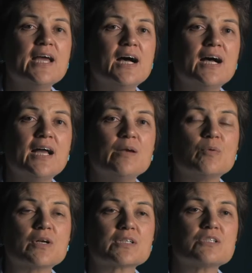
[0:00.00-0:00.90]
I
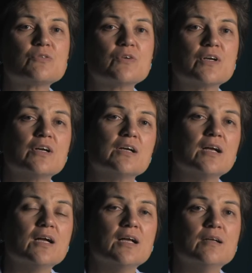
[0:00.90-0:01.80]
worked for
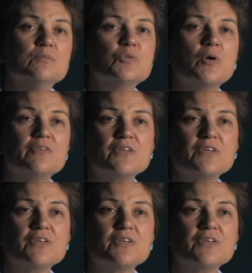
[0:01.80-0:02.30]
12